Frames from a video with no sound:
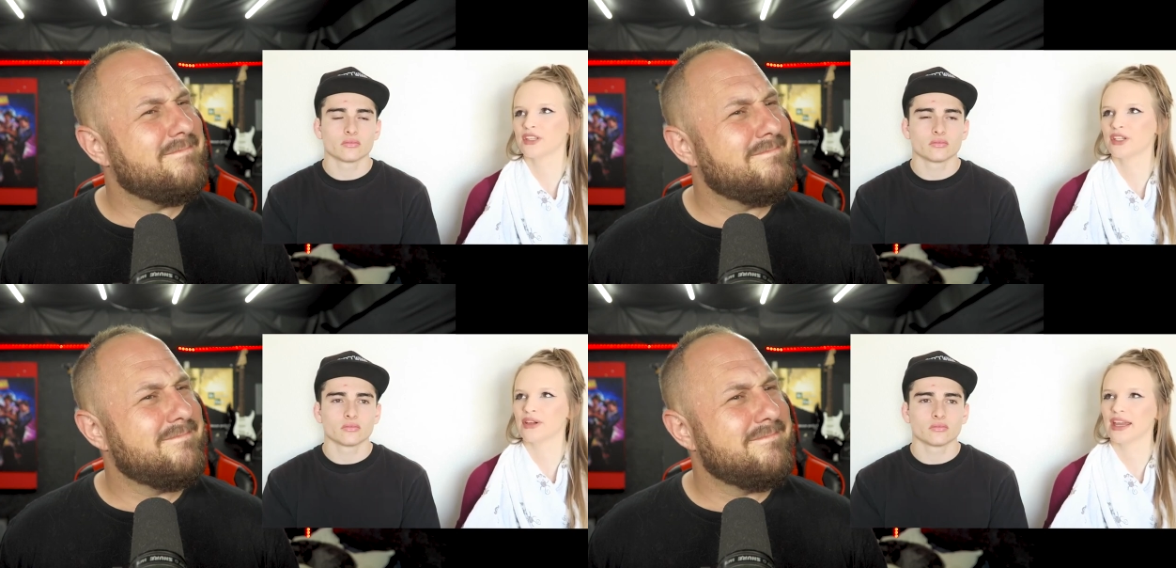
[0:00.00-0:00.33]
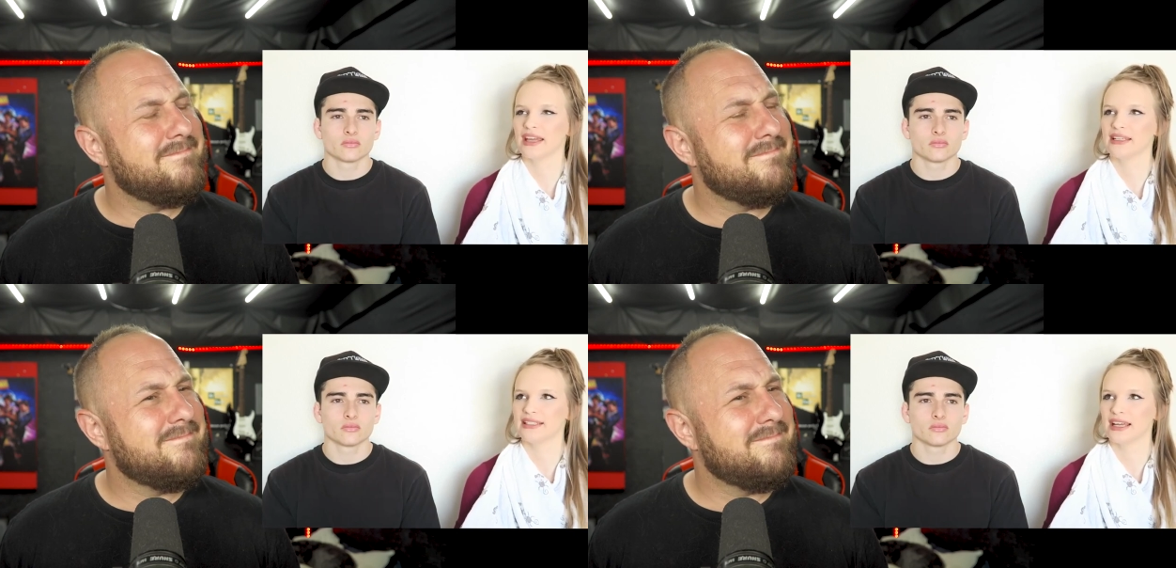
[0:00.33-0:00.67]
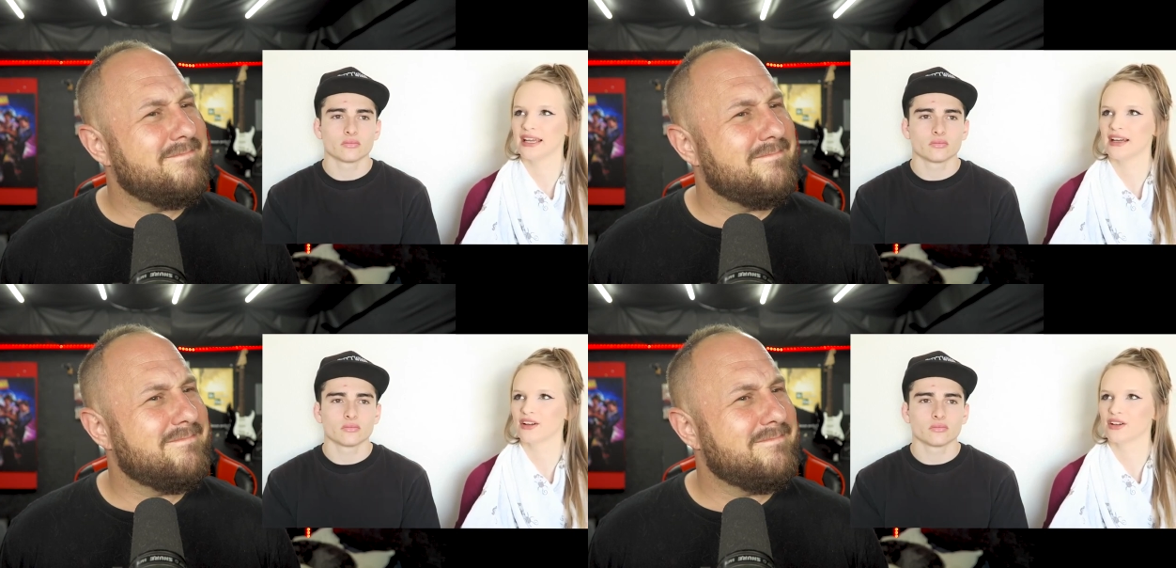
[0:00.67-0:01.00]
Speaker 1: you can't
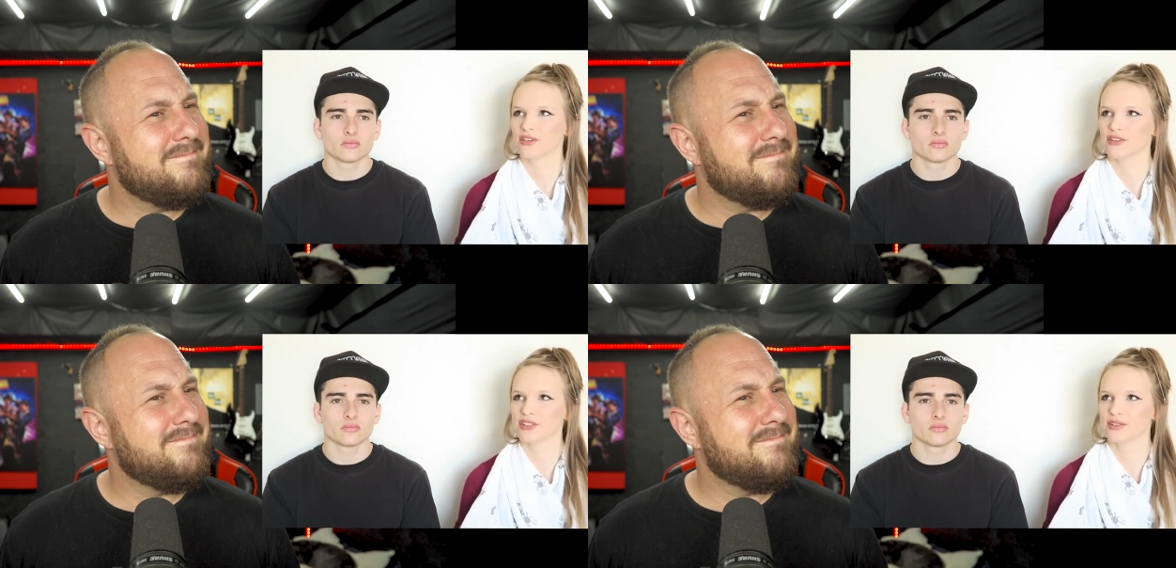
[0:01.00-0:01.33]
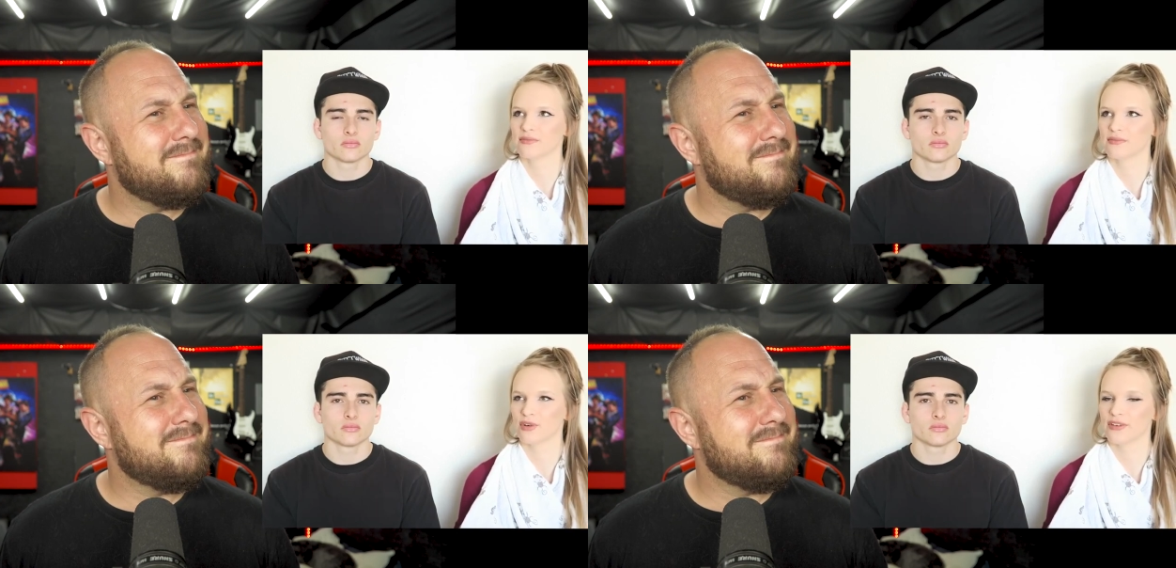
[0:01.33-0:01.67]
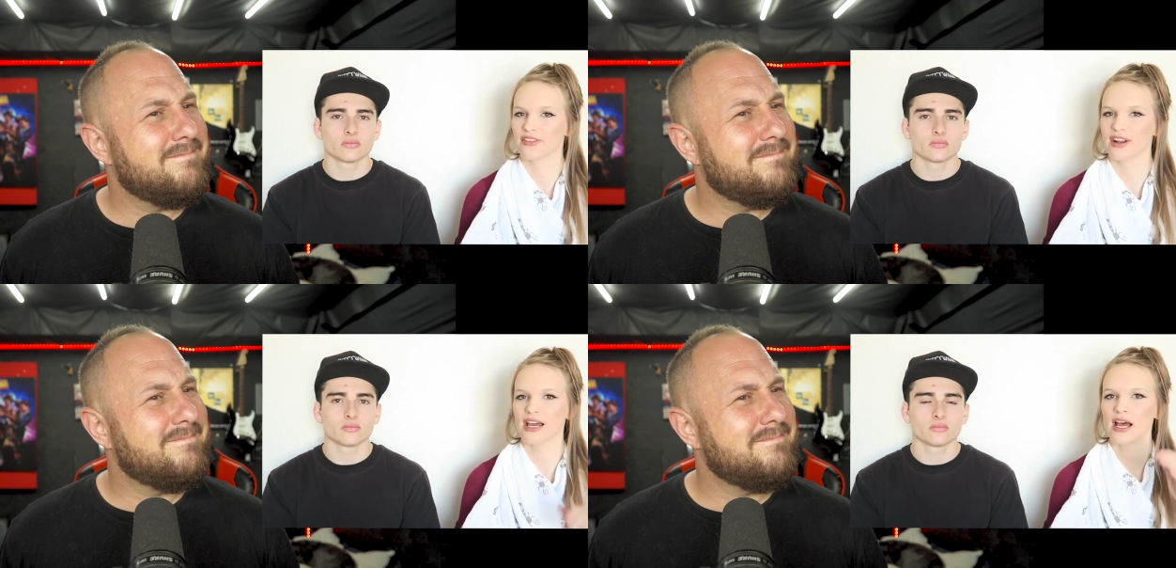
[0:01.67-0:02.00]
date a girl's
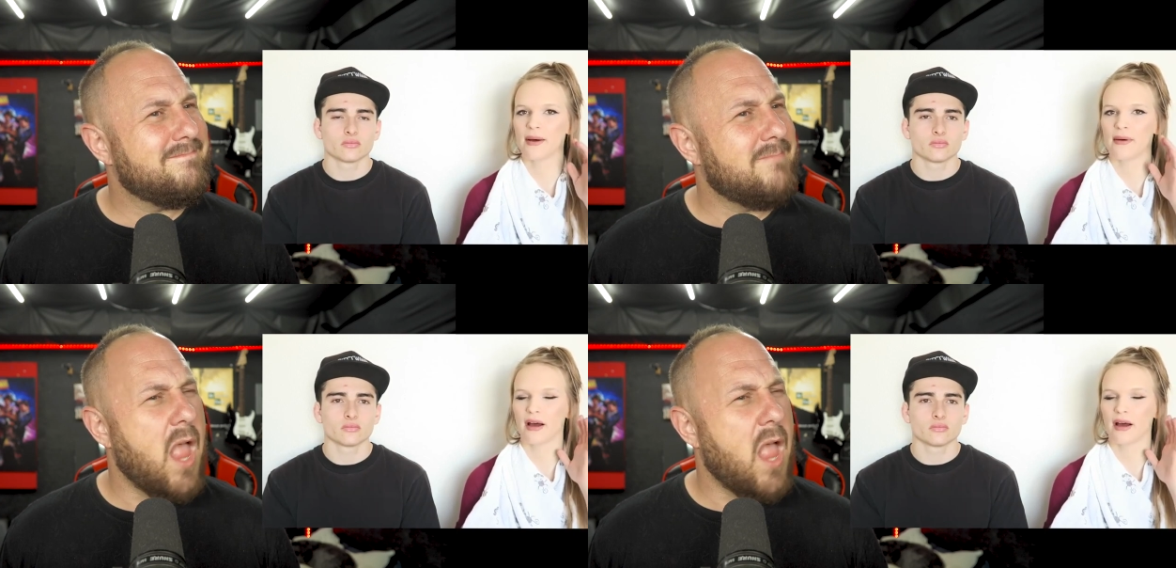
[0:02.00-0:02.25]
boyfriend.